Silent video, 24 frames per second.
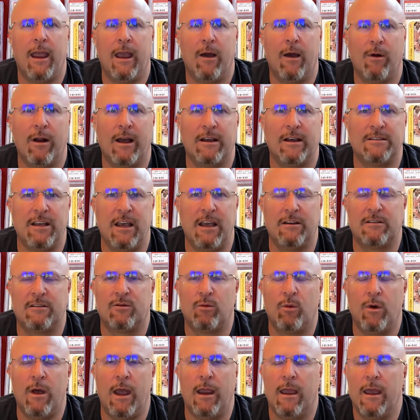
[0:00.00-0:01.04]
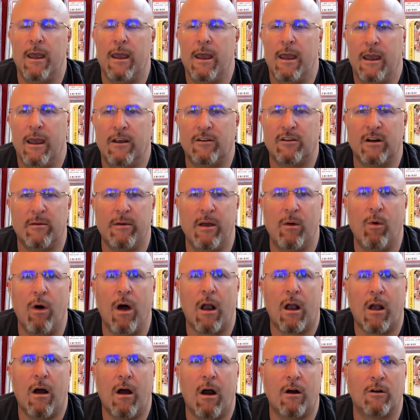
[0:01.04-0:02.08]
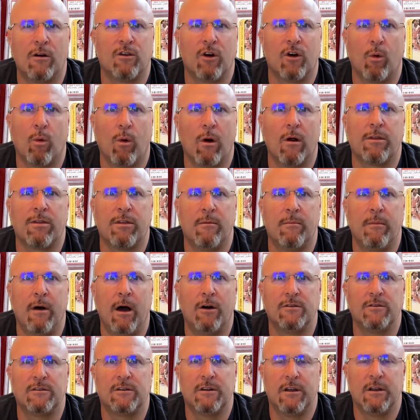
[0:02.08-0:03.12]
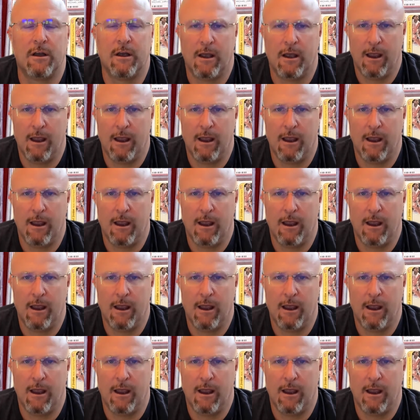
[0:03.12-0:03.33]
And when I say swing, it's going to be what cards are worth the most.